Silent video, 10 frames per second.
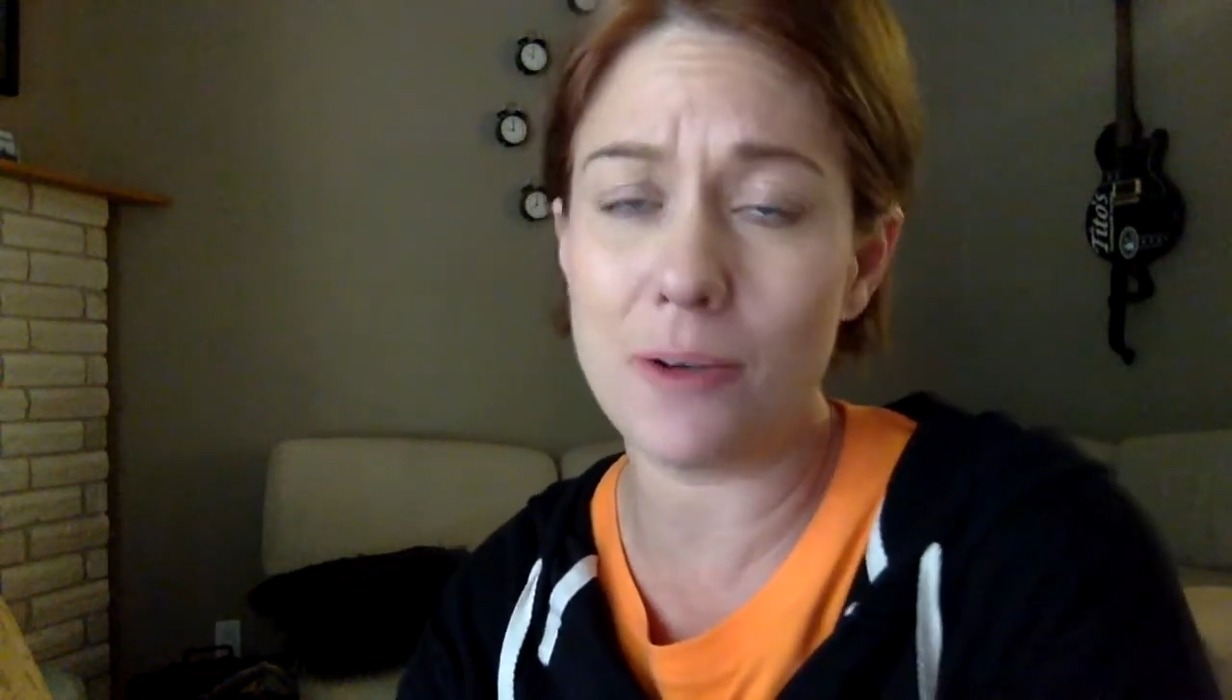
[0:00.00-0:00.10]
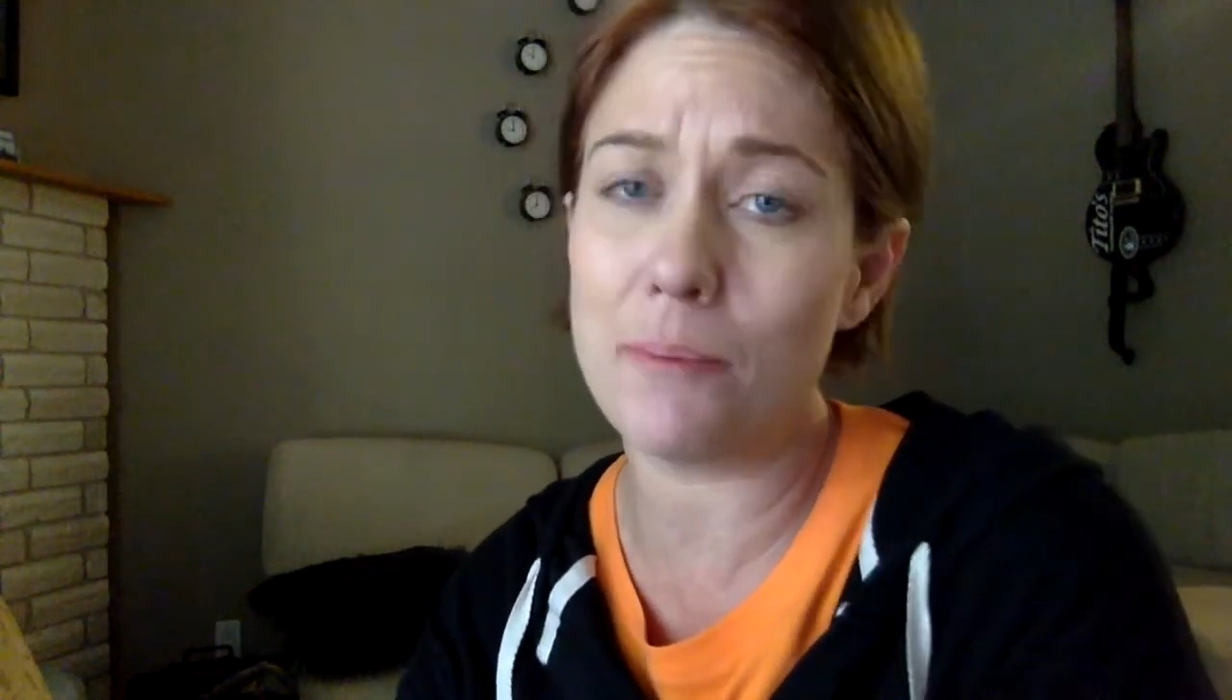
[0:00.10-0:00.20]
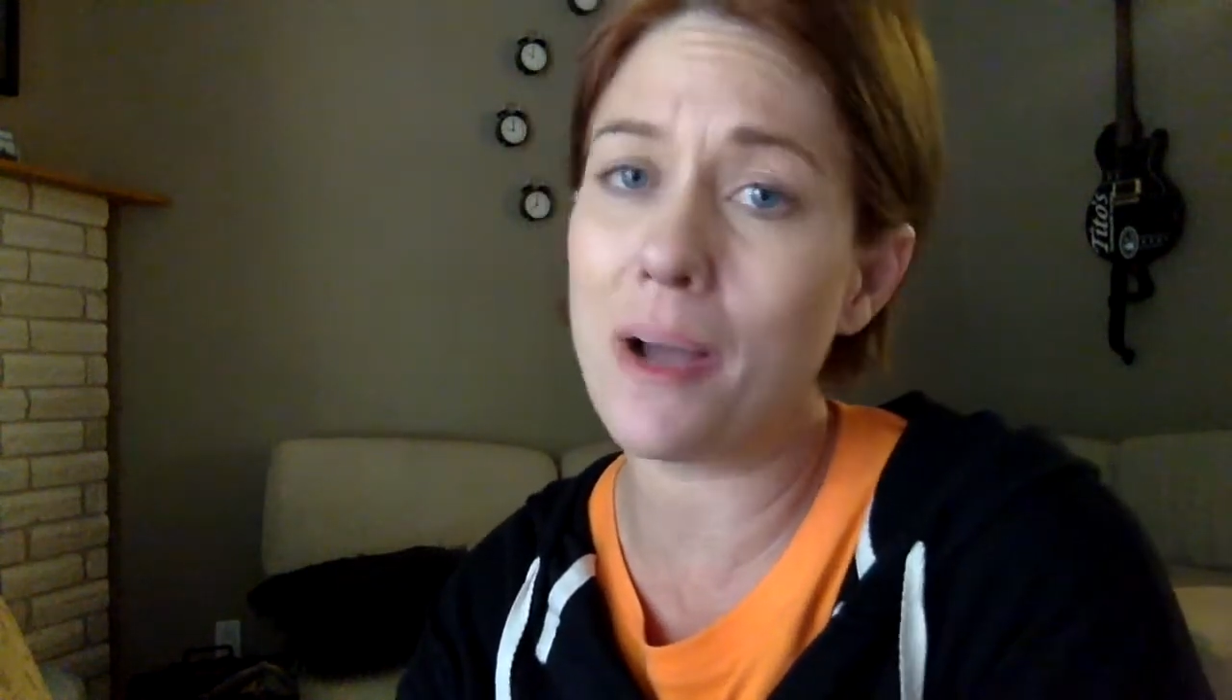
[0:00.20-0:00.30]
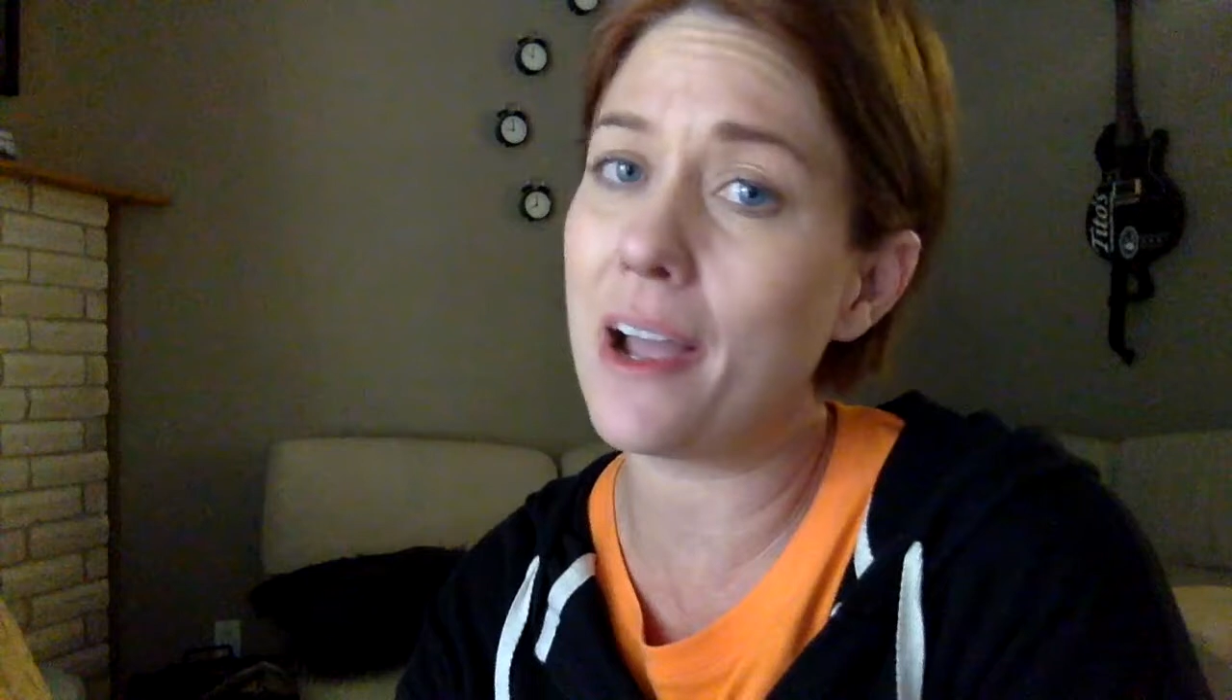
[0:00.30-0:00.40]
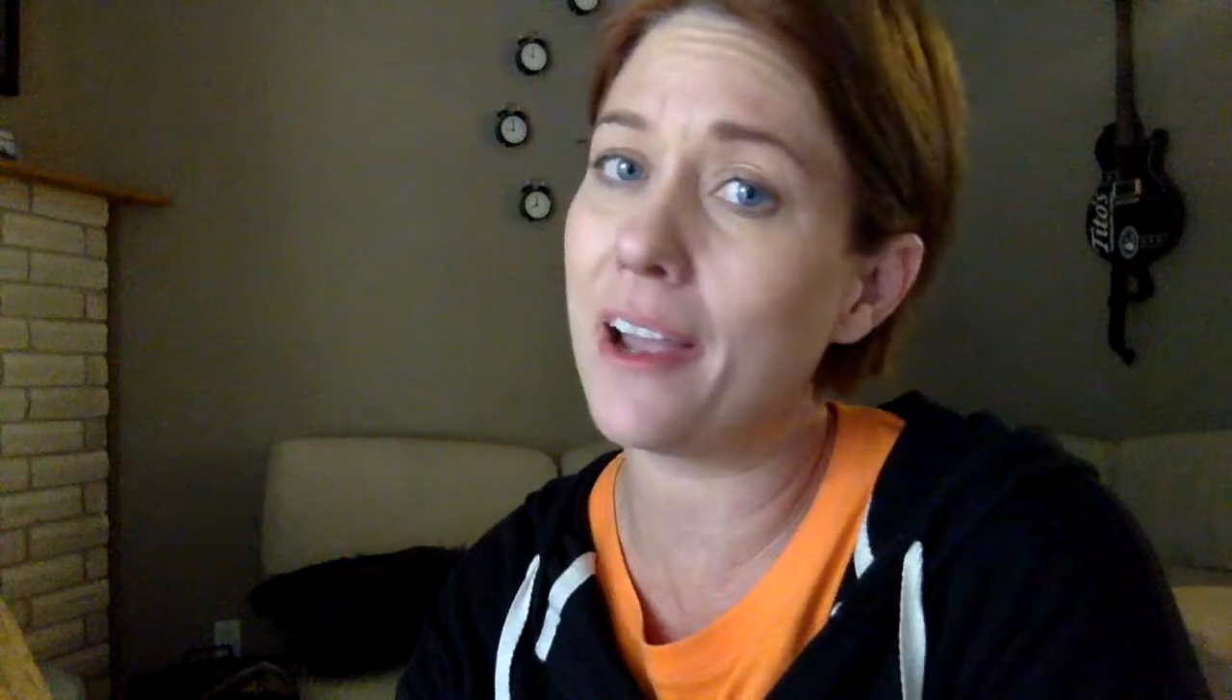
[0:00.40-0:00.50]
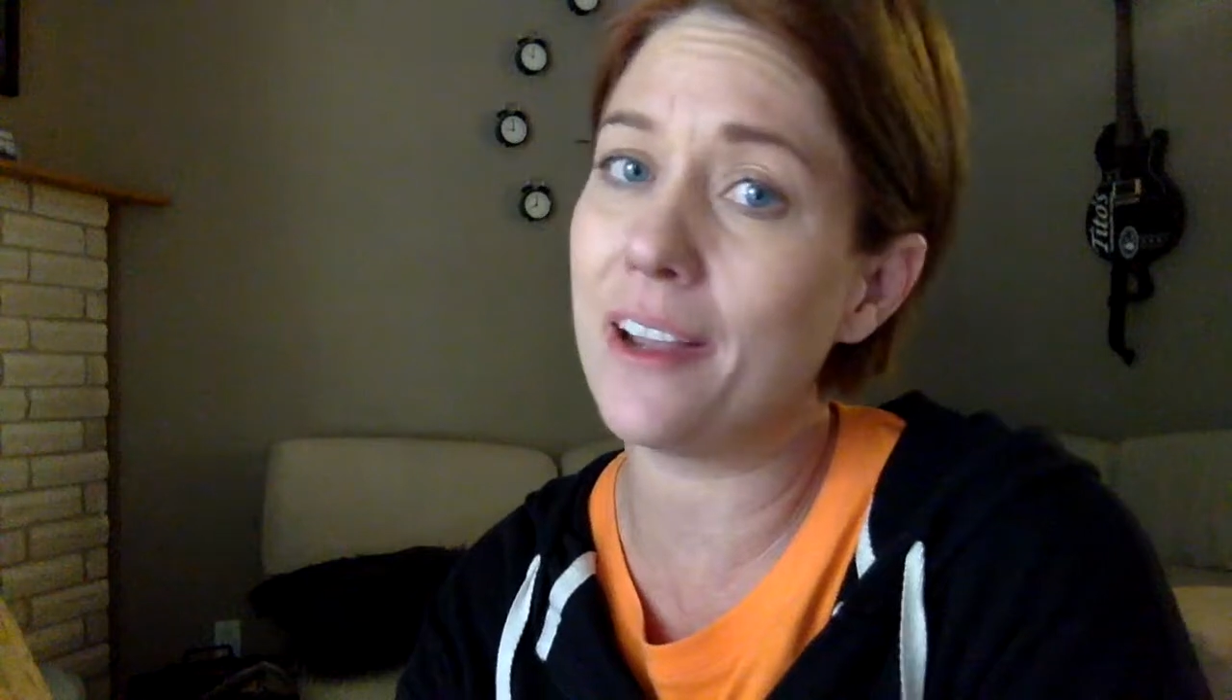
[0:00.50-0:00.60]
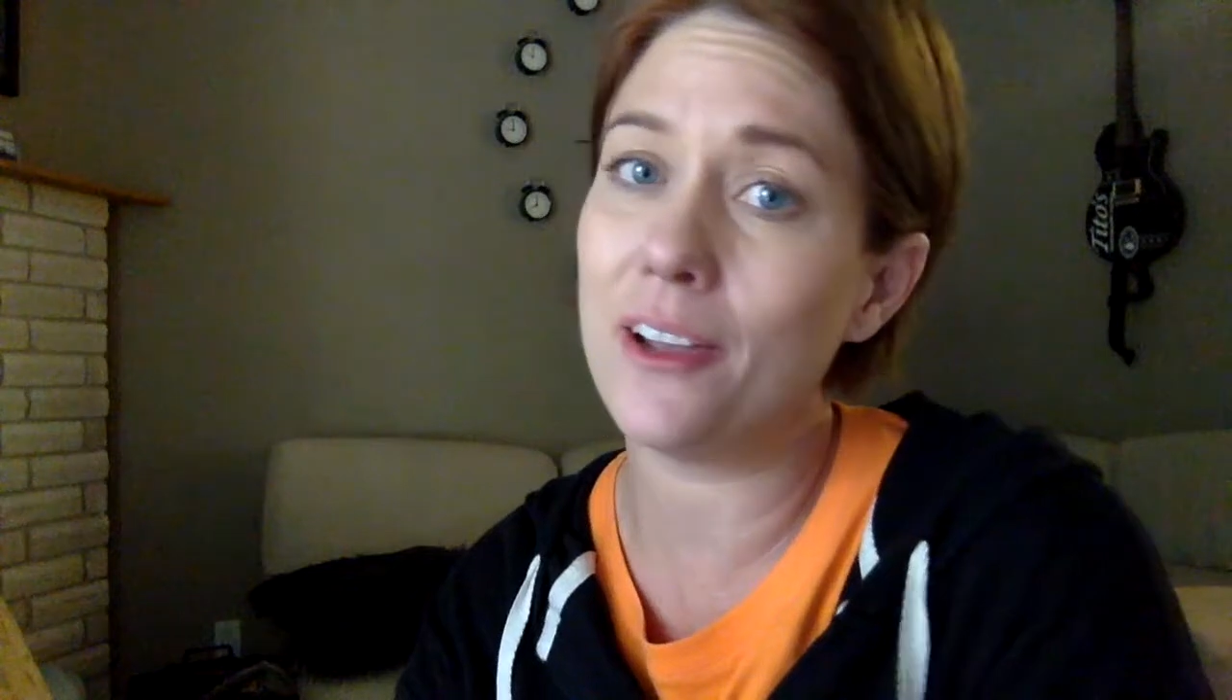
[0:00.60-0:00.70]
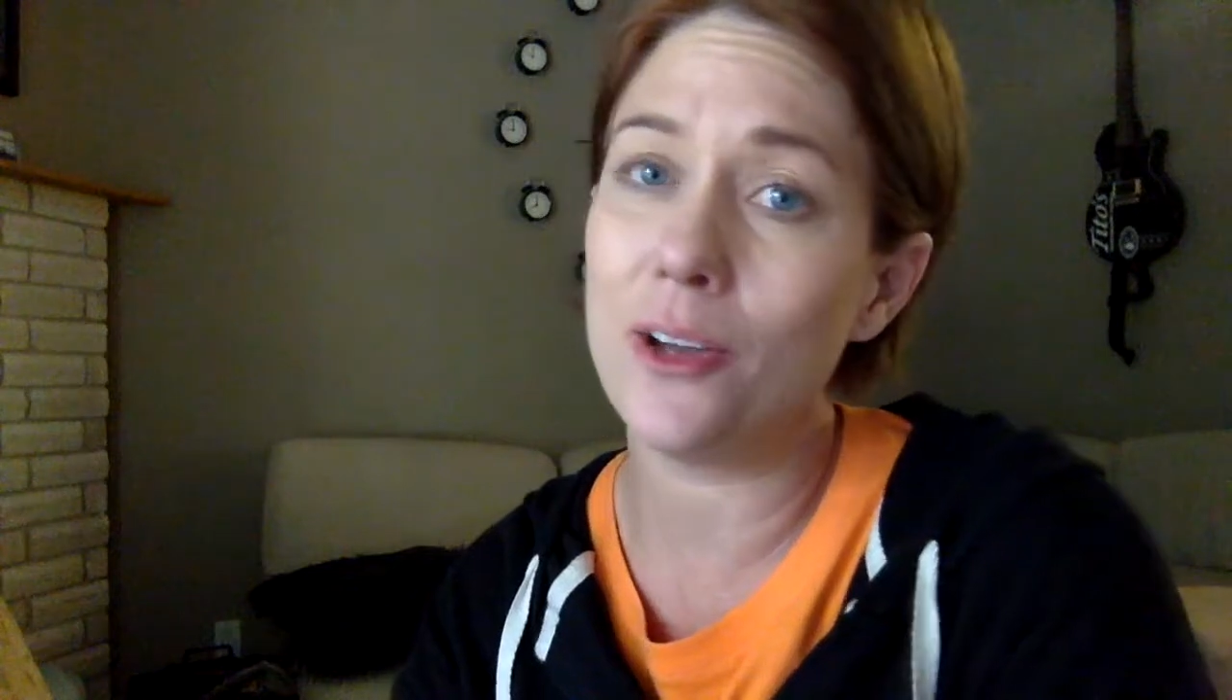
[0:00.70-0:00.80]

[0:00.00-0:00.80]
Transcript: by